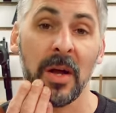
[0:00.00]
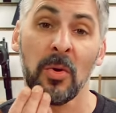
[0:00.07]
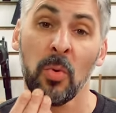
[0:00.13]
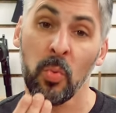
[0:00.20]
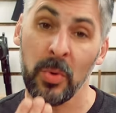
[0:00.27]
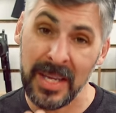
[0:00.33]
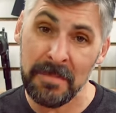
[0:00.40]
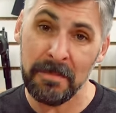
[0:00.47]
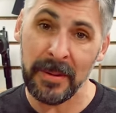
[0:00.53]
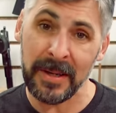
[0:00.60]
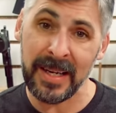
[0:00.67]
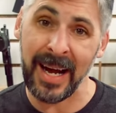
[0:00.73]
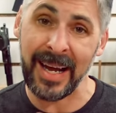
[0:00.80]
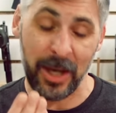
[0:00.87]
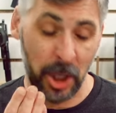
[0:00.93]
want to weep.
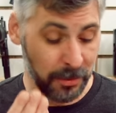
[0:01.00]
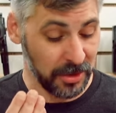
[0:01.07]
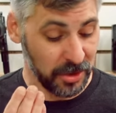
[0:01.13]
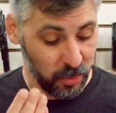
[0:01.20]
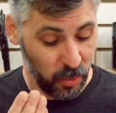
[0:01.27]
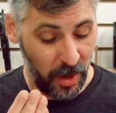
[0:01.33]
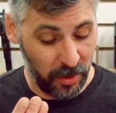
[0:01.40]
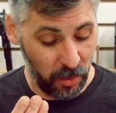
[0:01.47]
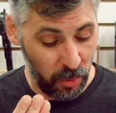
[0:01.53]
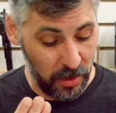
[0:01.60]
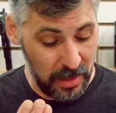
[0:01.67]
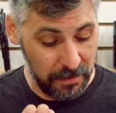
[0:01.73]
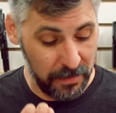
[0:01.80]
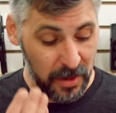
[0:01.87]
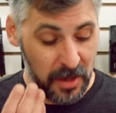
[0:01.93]
I almost want to
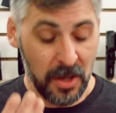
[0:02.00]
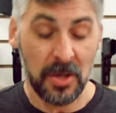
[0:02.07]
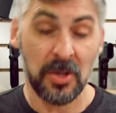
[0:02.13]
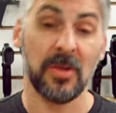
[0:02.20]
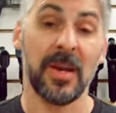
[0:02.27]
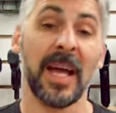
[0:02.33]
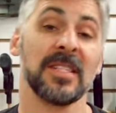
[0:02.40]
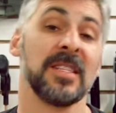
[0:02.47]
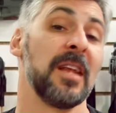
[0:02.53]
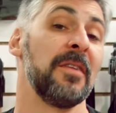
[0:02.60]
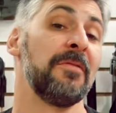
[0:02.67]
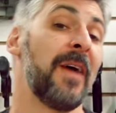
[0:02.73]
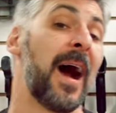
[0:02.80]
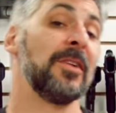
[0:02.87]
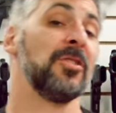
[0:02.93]
weep. You guys that
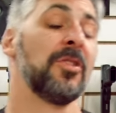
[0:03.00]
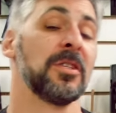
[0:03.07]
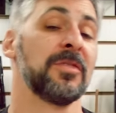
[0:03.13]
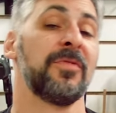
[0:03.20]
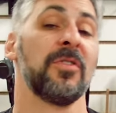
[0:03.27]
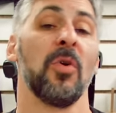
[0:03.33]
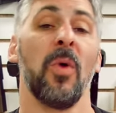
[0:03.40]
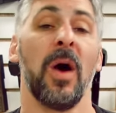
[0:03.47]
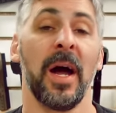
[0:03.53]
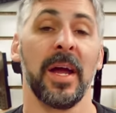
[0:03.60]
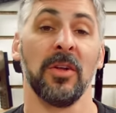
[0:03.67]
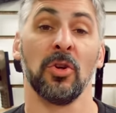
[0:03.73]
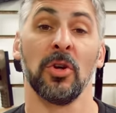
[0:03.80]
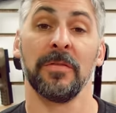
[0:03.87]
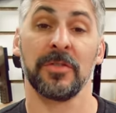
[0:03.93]
have followed us for a
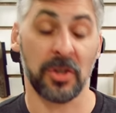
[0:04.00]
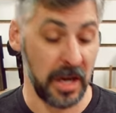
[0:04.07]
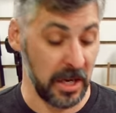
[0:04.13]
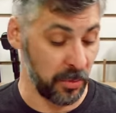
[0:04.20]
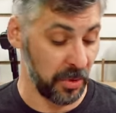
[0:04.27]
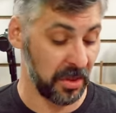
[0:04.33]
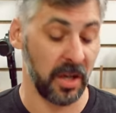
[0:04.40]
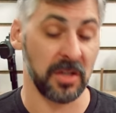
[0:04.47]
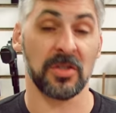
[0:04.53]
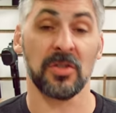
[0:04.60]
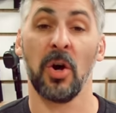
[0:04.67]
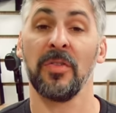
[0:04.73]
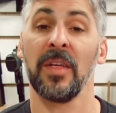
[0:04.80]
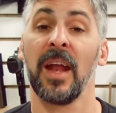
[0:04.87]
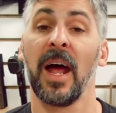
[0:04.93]
while or have trained with us
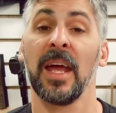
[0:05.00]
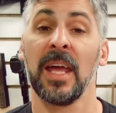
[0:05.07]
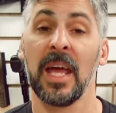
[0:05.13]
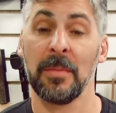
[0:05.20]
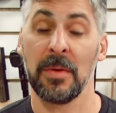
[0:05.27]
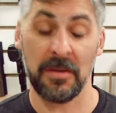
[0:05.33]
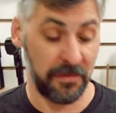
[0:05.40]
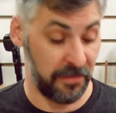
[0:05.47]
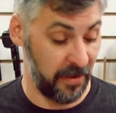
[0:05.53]
know that I am a